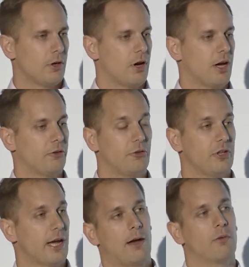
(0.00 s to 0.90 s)
to
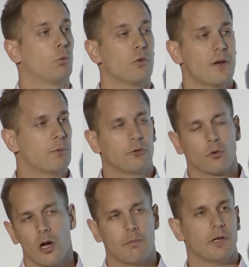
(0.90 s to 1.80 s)
see what they're
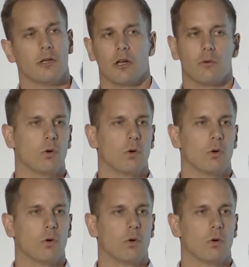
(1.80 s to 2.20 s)
prescribing,